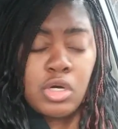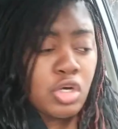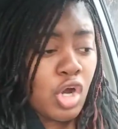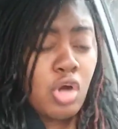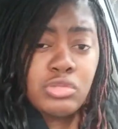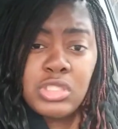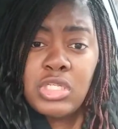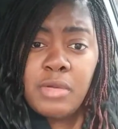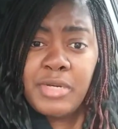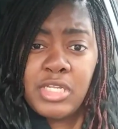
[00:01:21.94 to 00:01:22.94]
Go to
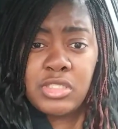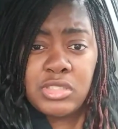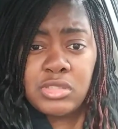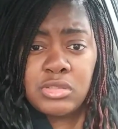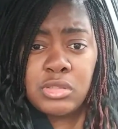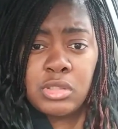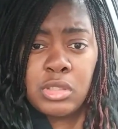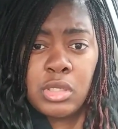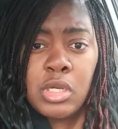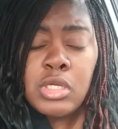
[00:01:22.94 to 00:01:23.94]
your mother.
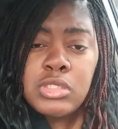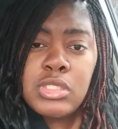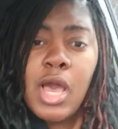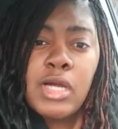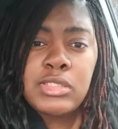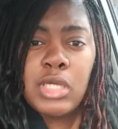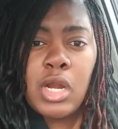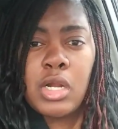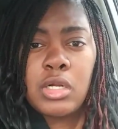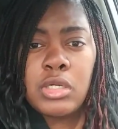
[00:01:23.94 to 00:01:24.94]
Talk to
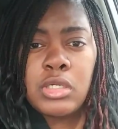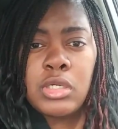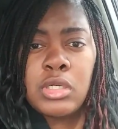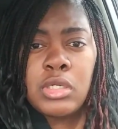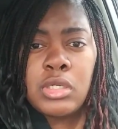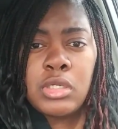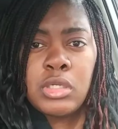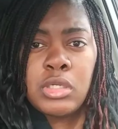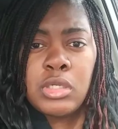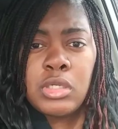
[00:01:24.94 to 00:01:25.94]
her.
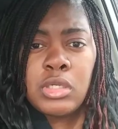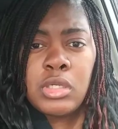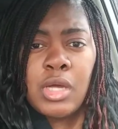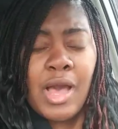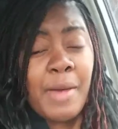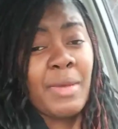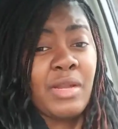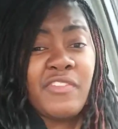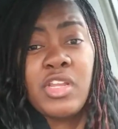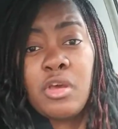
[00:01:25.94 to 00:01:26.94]
I
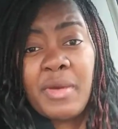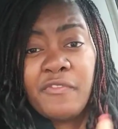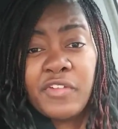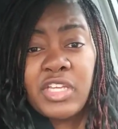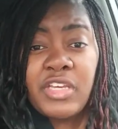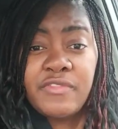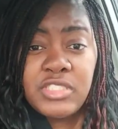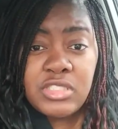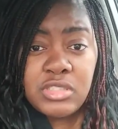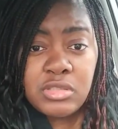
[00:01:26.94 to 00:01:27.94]
made a video about
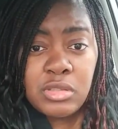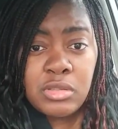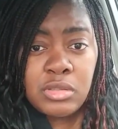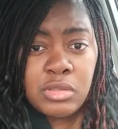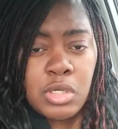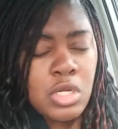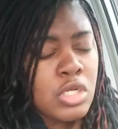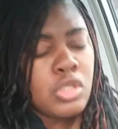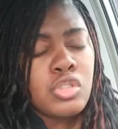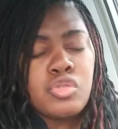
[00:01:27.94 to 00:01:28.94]
forgiveness.
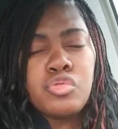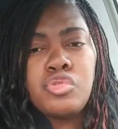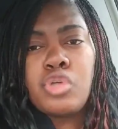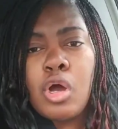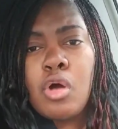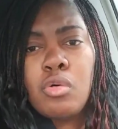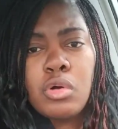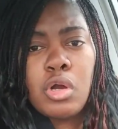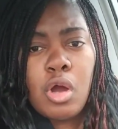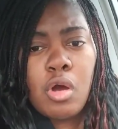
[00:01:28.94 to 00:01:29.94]

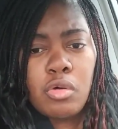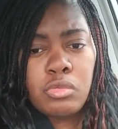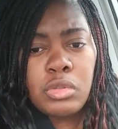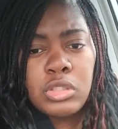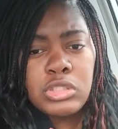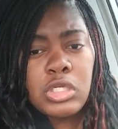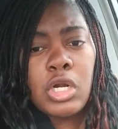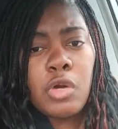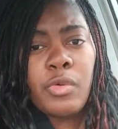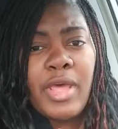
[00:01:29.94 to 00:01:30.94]
Don't go to
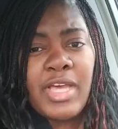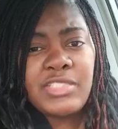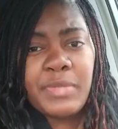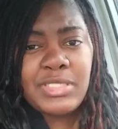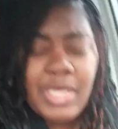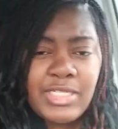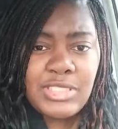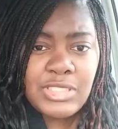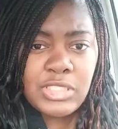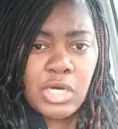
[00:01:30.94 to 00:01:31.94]
her with
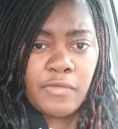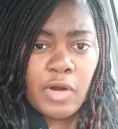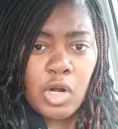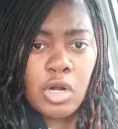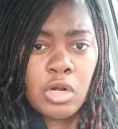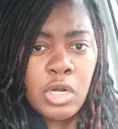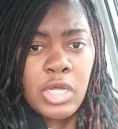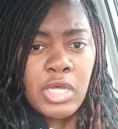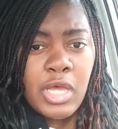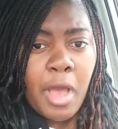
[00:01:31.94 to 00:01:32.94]
expectations of her
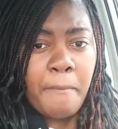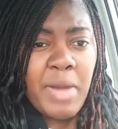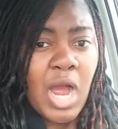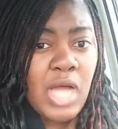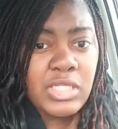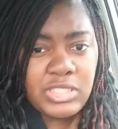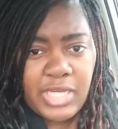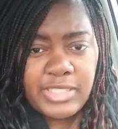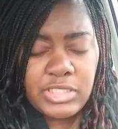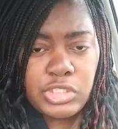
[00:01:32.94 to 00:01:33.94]

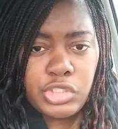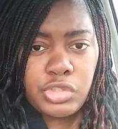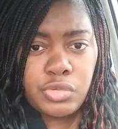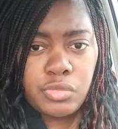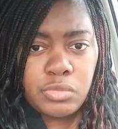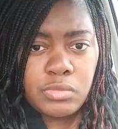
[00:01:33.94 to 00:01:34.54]
apologizing to you.